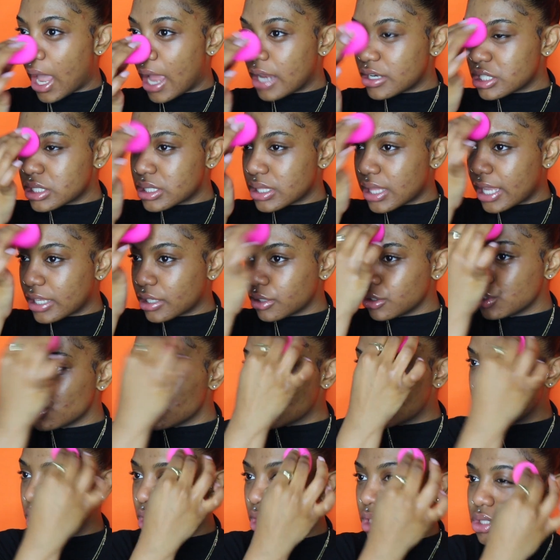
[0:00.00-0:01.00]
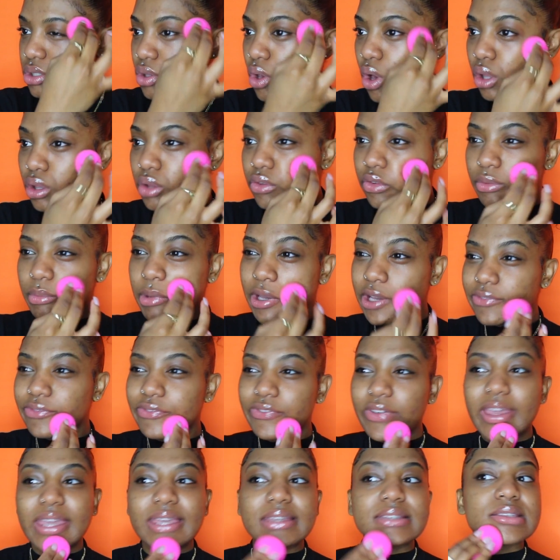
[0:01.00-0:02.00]
I just like using this all over my
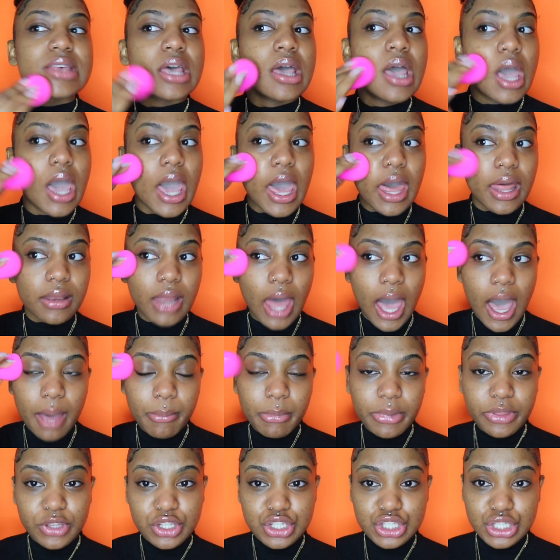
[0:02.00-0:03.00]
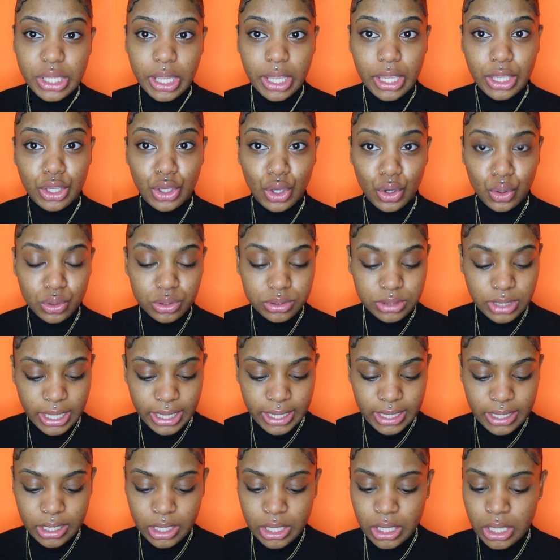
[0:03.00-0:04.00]
face, and I'm in the shade Gold
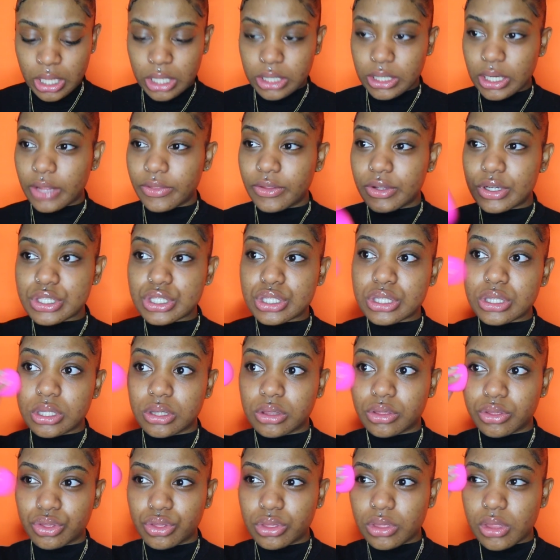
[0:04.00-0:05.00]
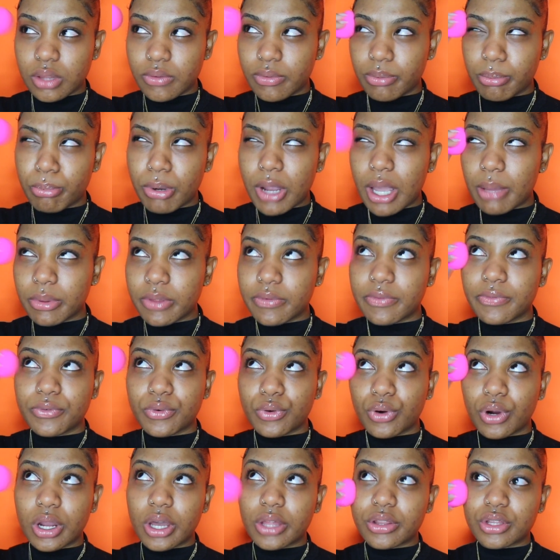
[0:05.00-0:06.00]
Light. Now there's probably
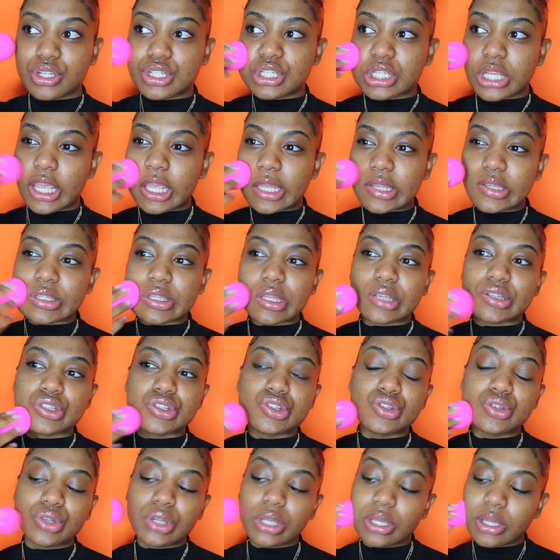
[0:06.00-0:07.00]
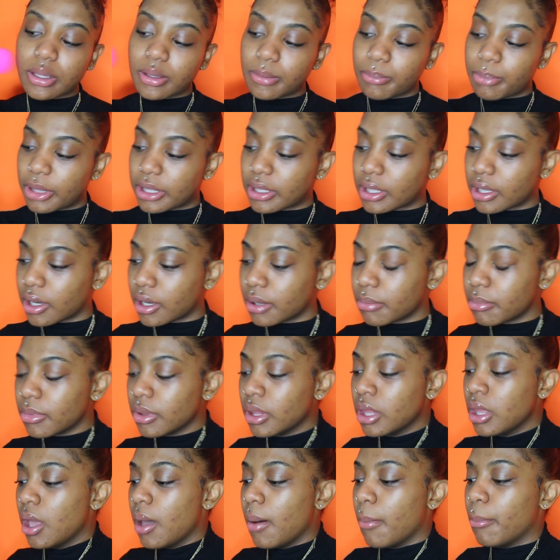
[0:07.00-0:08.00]
4 other shades that you can pick up,
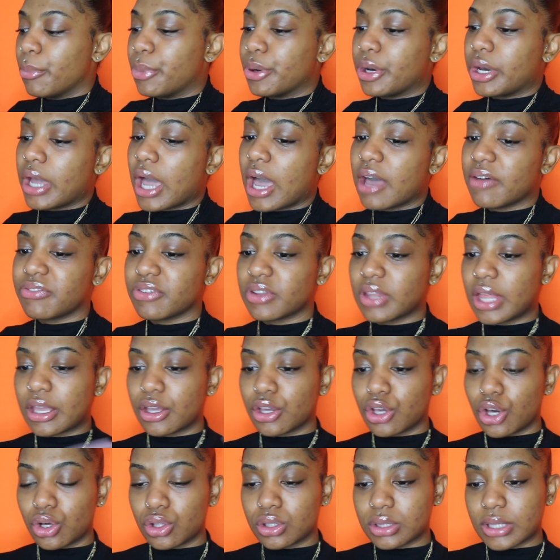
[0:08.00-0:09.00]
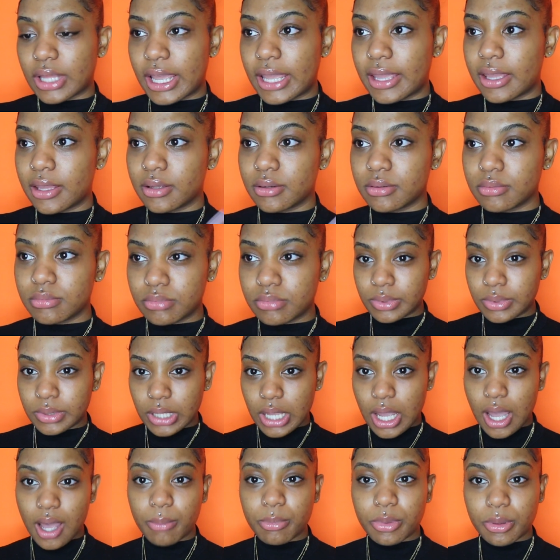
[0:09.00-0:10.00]
but I feel like Gold Light
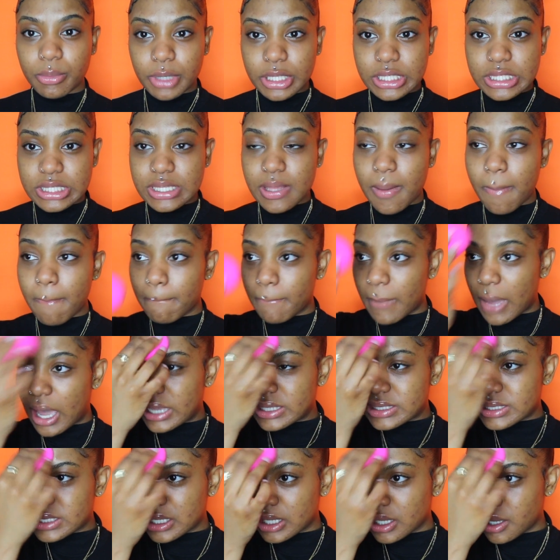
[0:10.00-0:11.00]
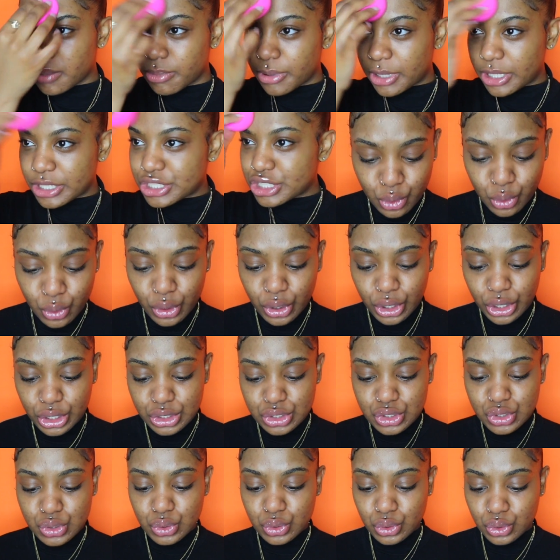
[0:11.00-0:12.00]
complements my skin complexion. I'm
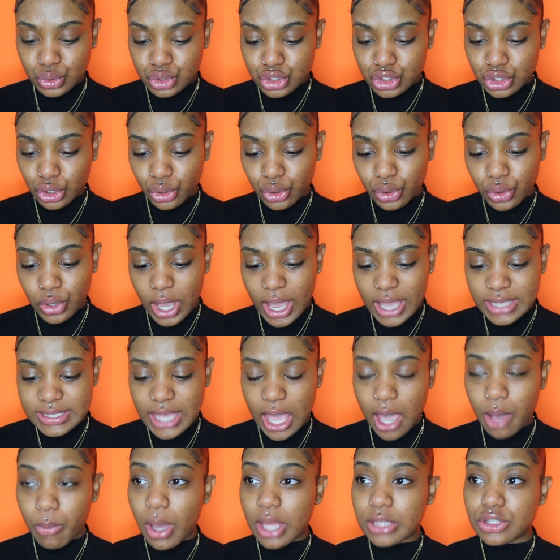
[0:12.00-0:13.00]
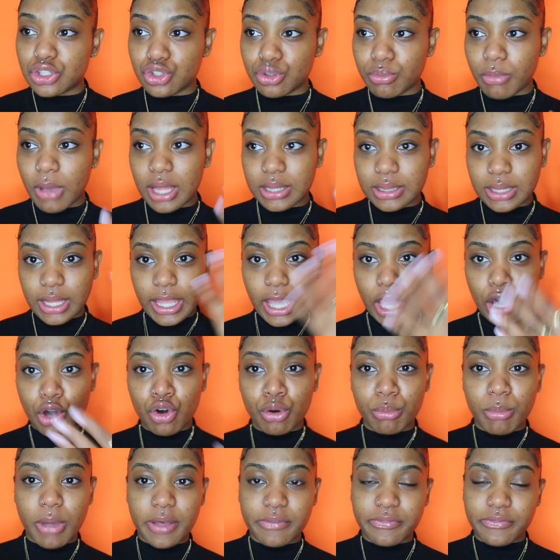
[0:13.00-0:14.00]
going to show you guys how I do my
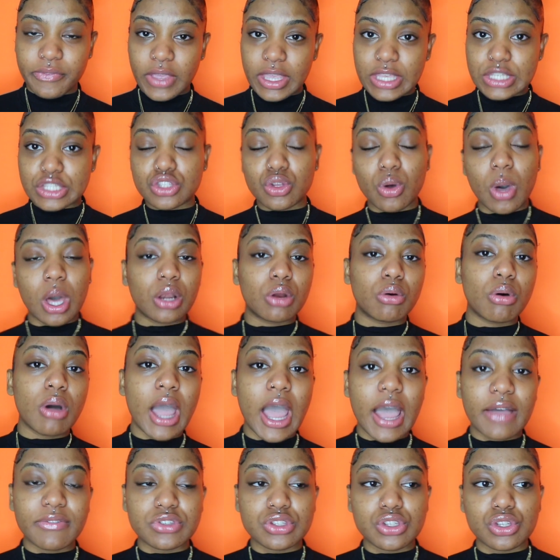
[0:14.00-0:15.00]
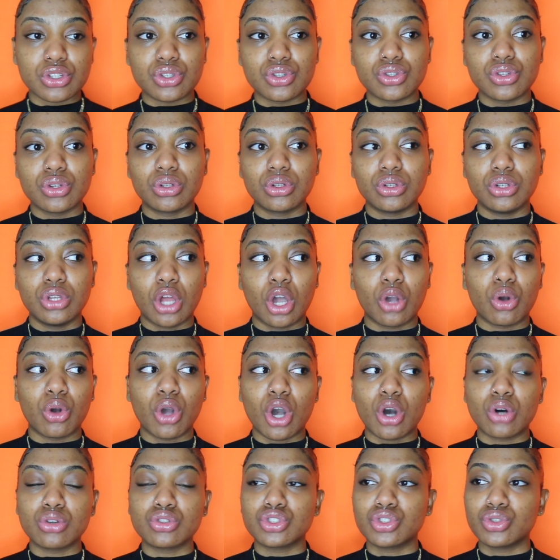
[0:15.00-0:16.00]
layout on my face so I don't have to,
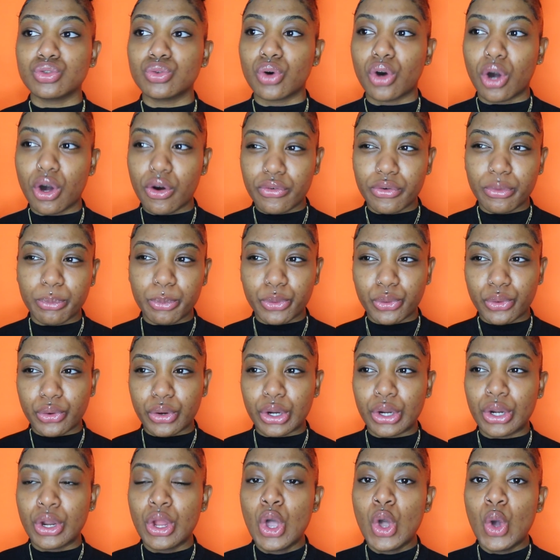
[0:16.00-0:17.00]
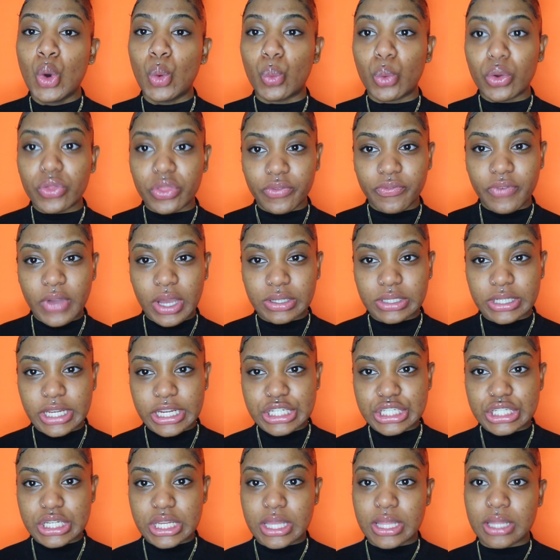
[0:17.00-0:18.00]
go too overboard with the
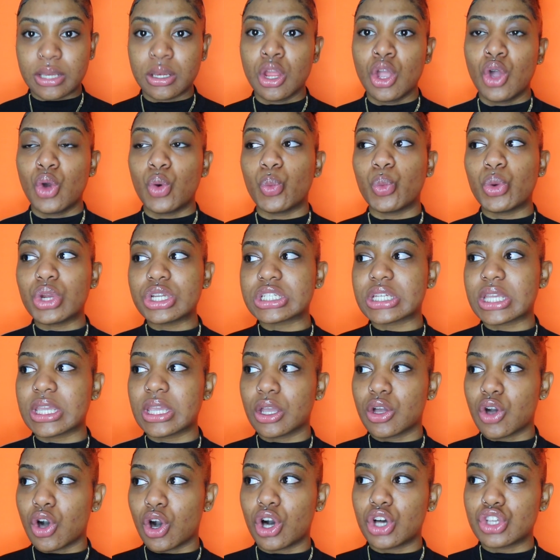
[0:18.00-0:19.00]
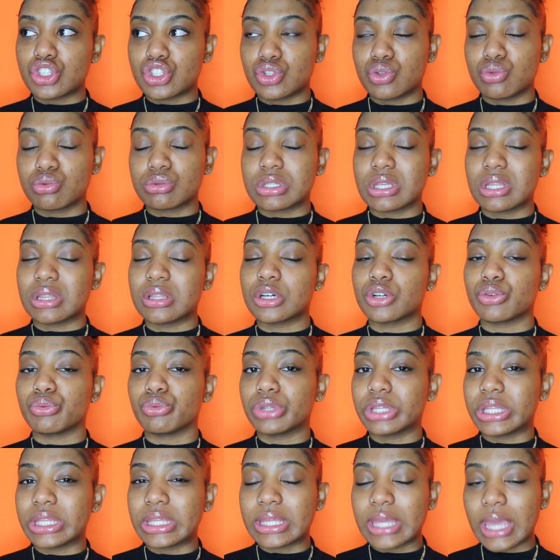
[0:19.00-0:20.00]
foundation, which can cause you to look
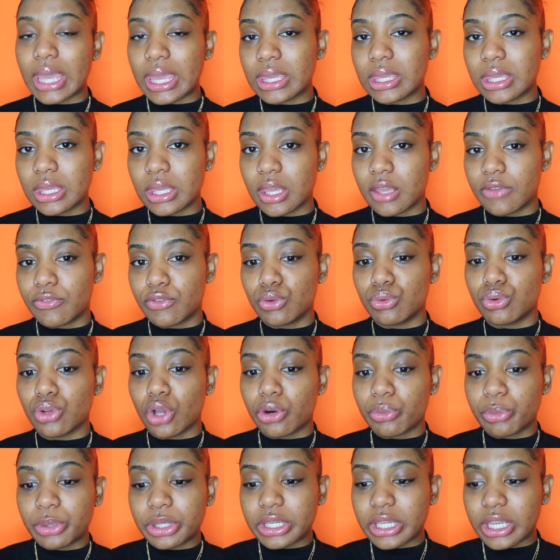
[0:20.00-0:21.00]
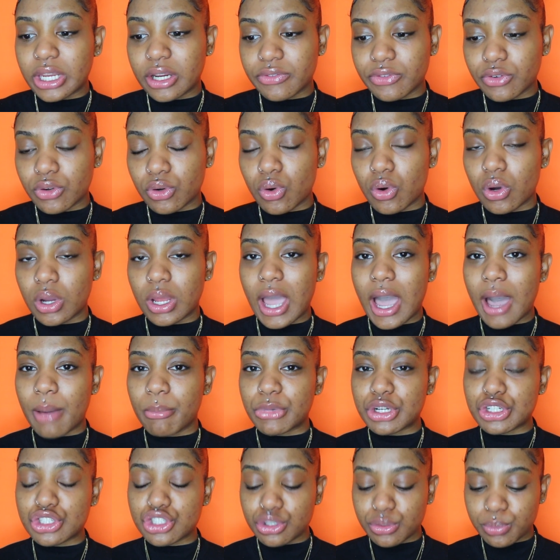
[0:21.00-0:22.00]
really cakey if you don't be careful on how
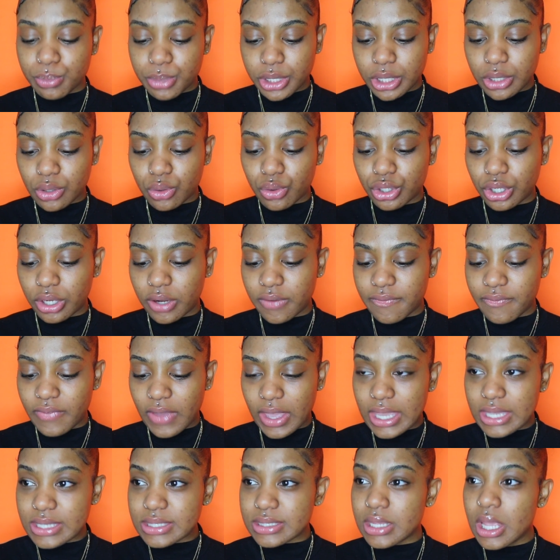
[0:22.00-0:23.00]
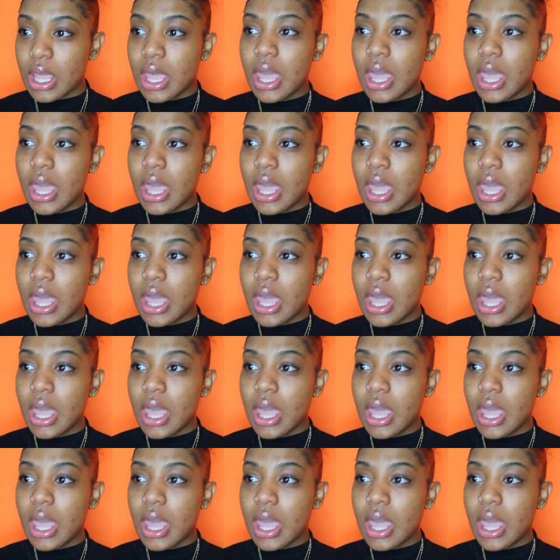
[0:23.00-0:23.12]
much you put on your face.